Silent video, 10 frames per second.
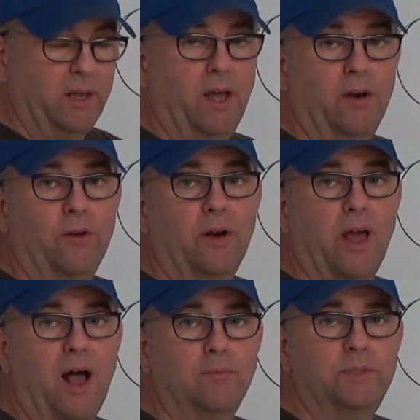done on an
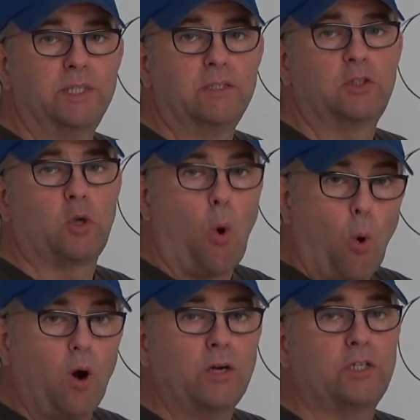object,
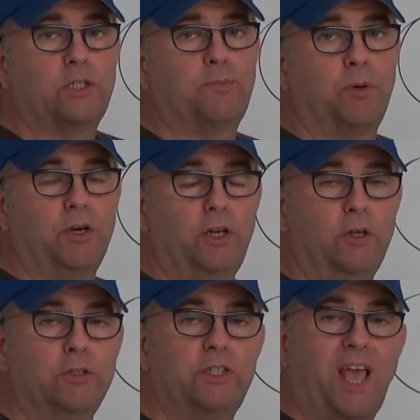torques
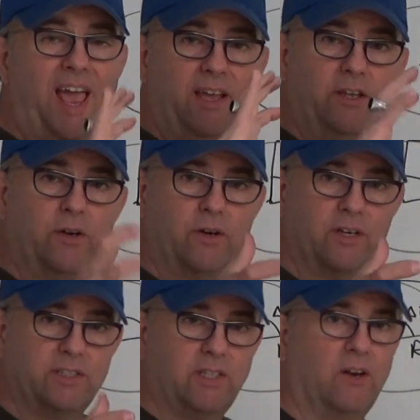produce angular
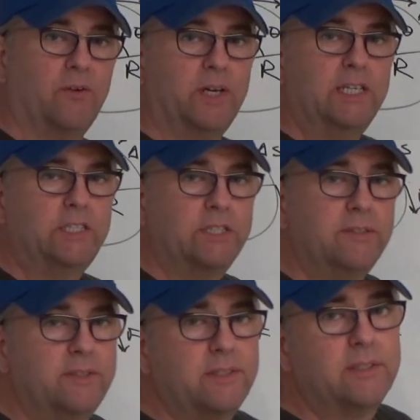
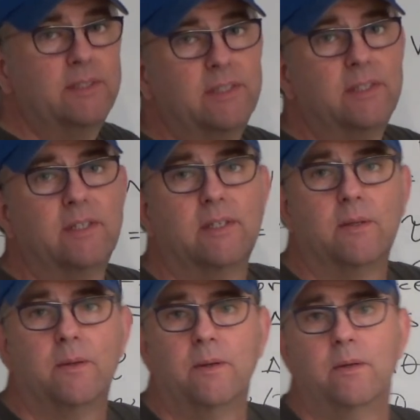accelerations.
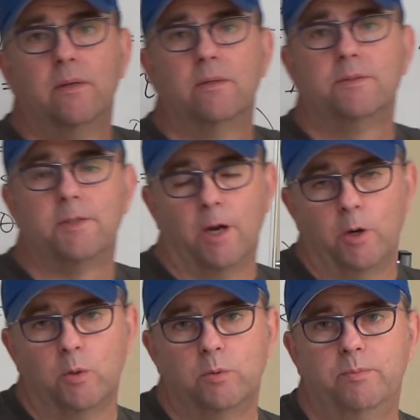
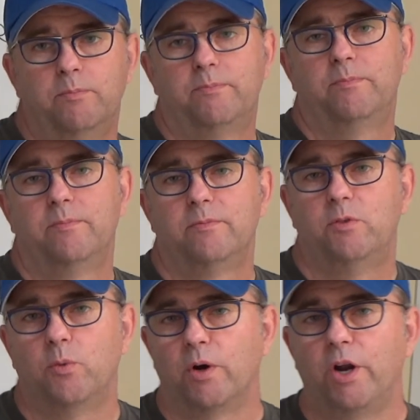So if
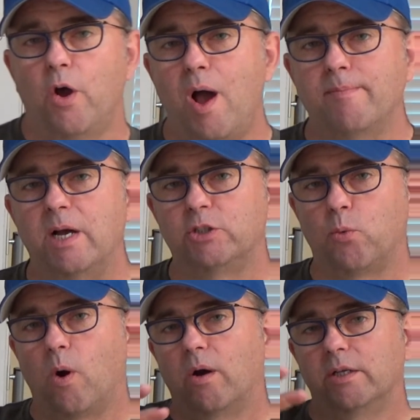you want to know how much
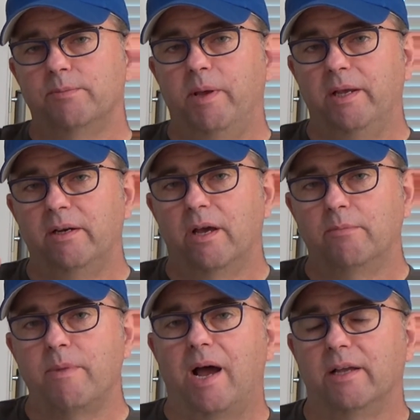work is being
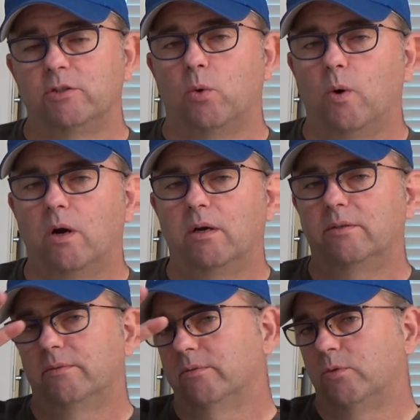done by a torque
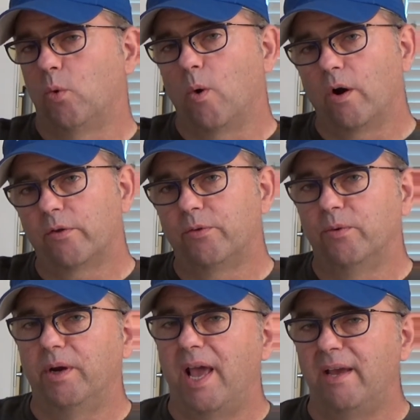
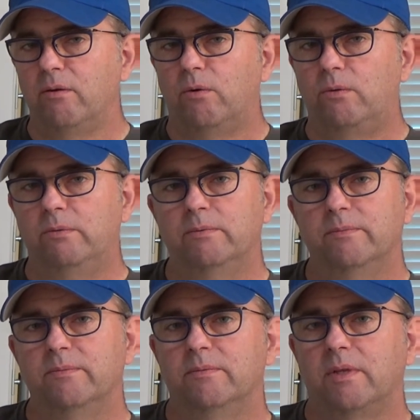through an angle,
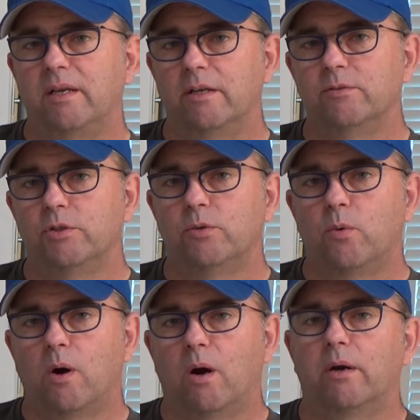that gives you the
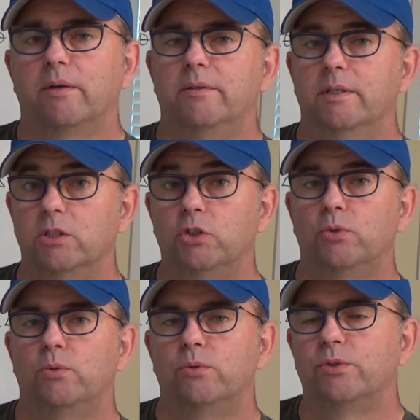work in
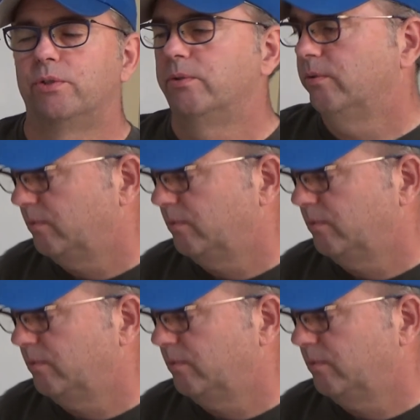joules.